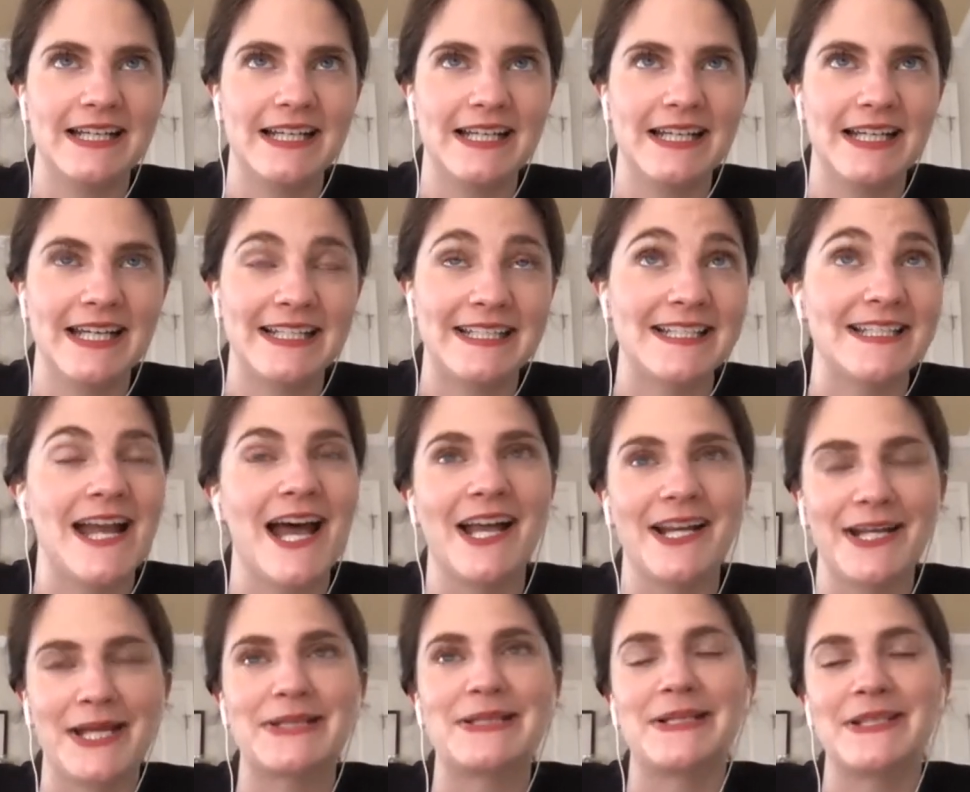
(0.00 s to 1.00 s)
it's
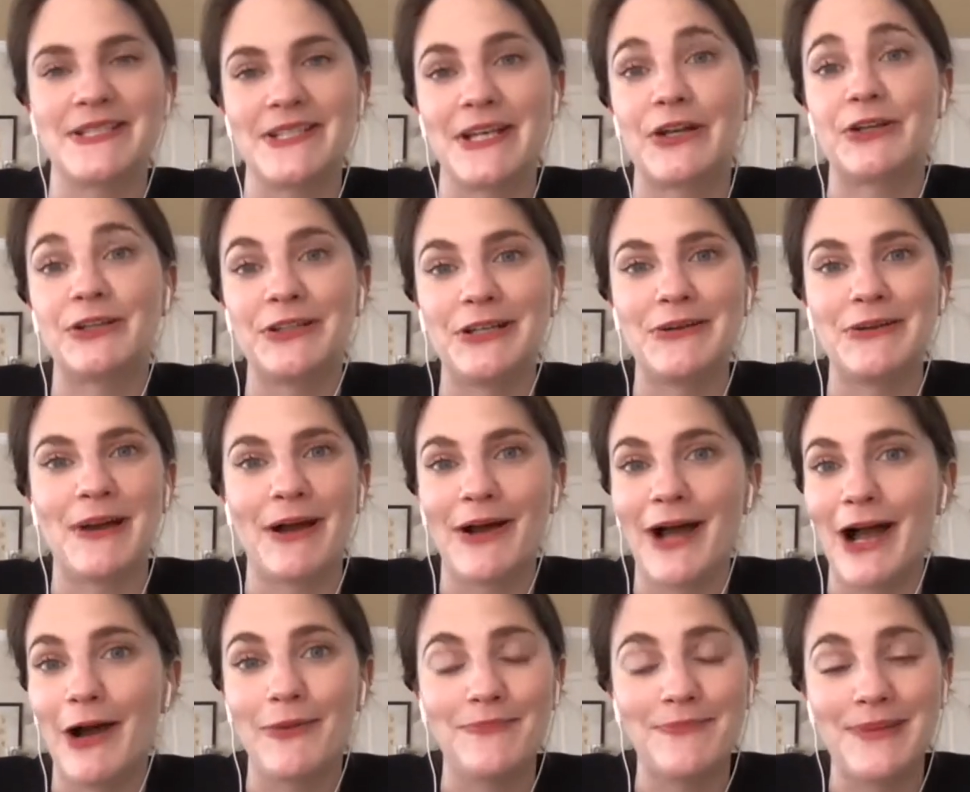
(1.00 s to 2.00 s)
not necessarily about
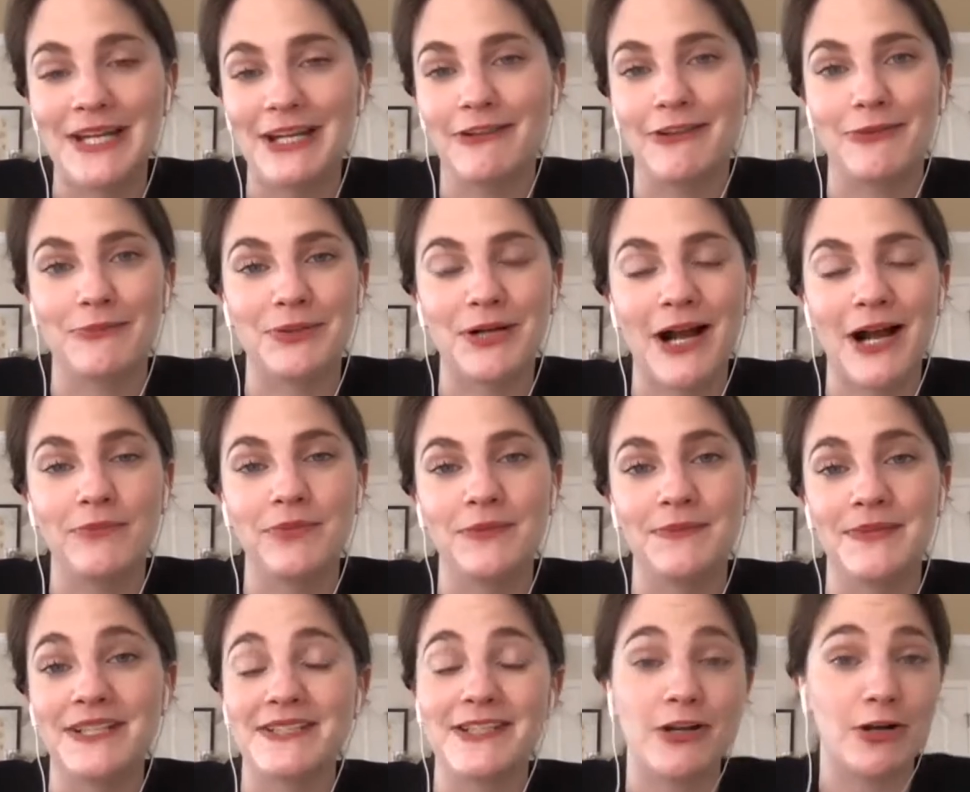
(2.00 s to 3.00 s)
how big the problem
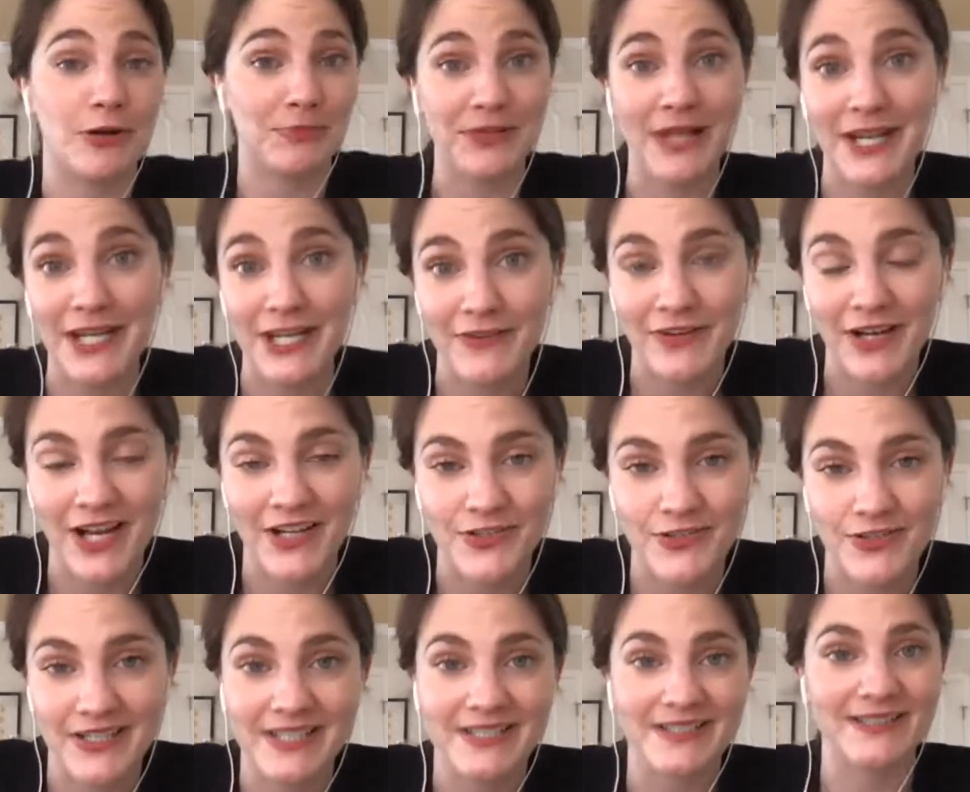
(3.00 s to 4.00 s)
is there are plenty of
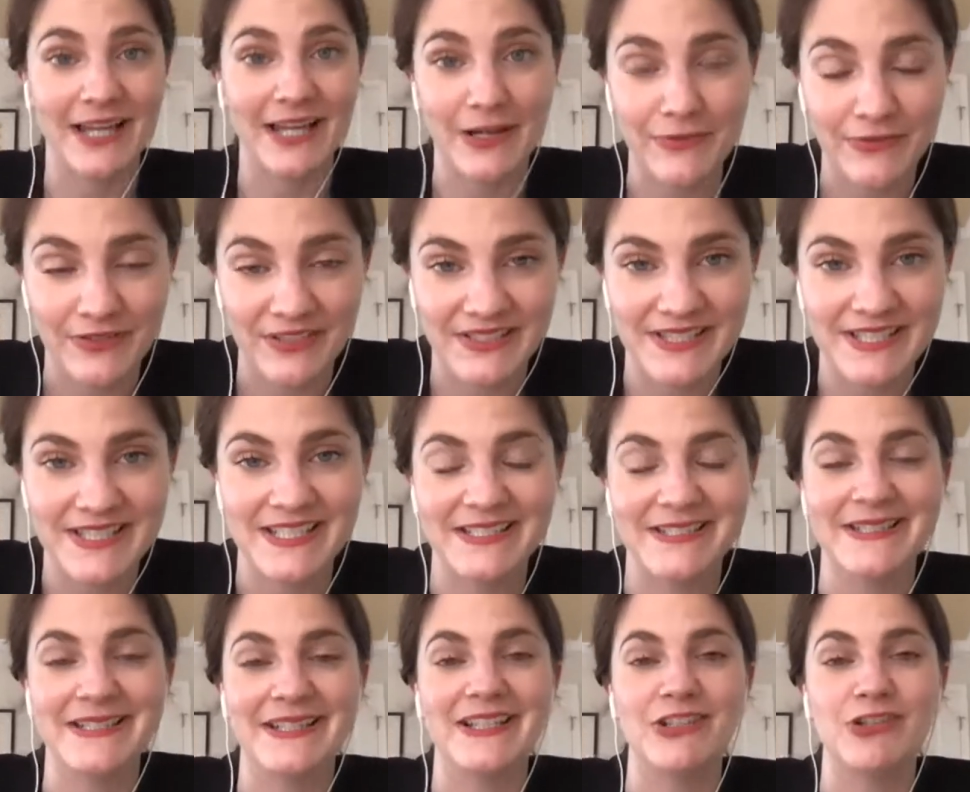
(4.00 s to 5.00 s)
countries like for
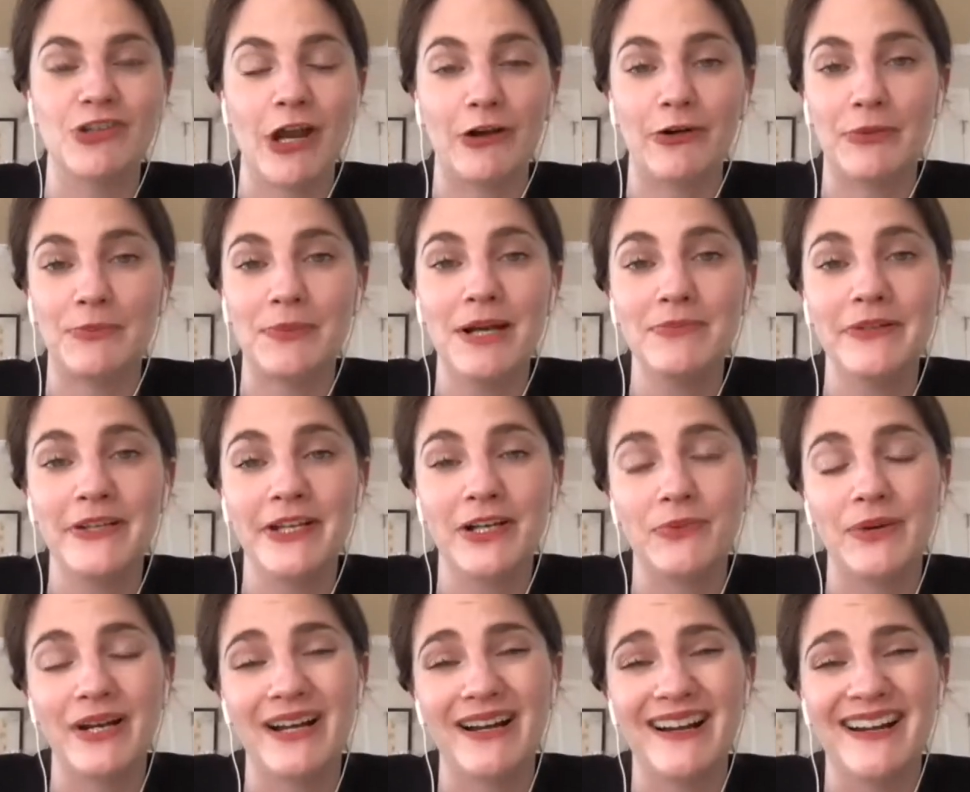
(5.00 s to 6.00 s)
instance in the czech republic
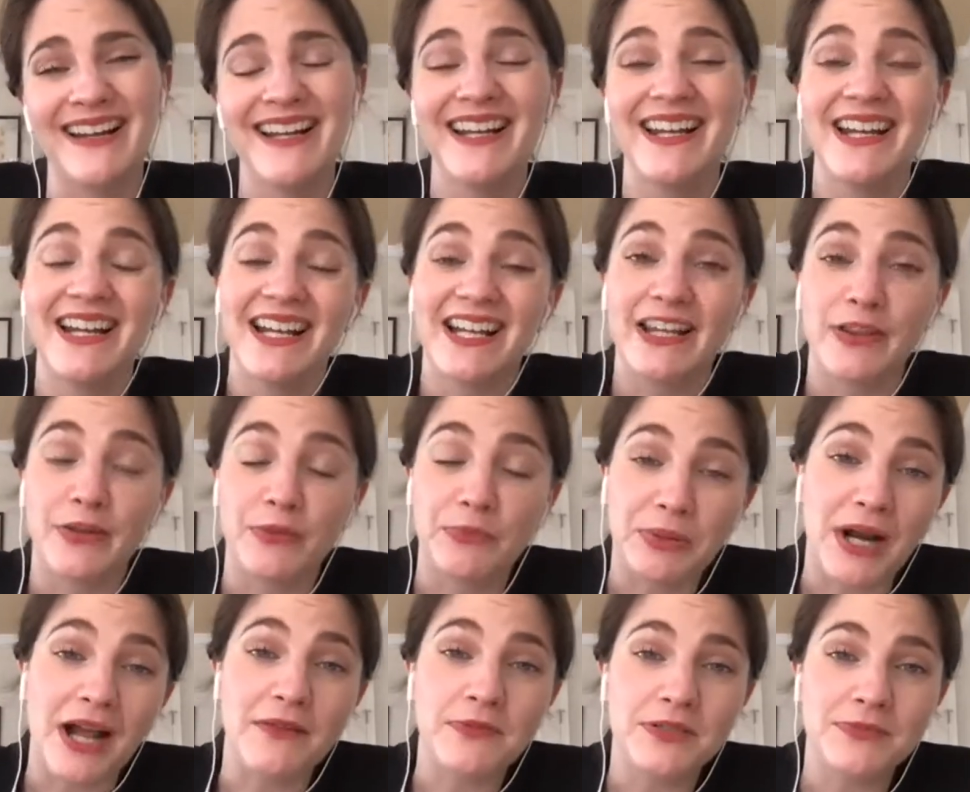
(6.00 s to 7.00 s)
where the
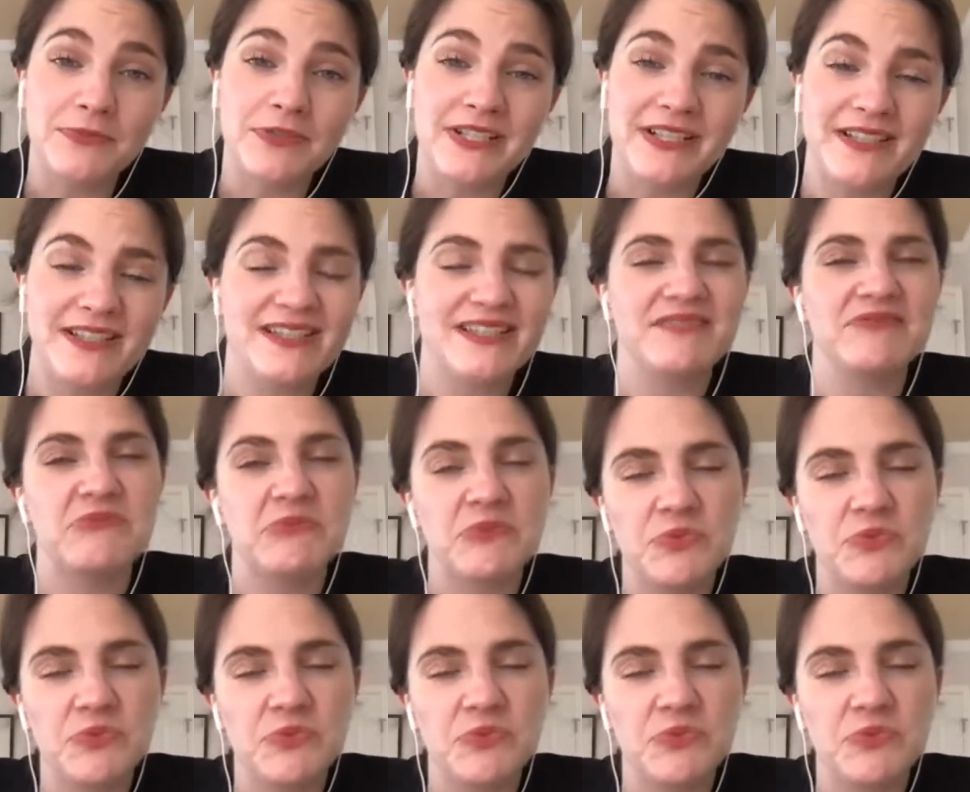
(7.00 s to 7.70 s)
problem was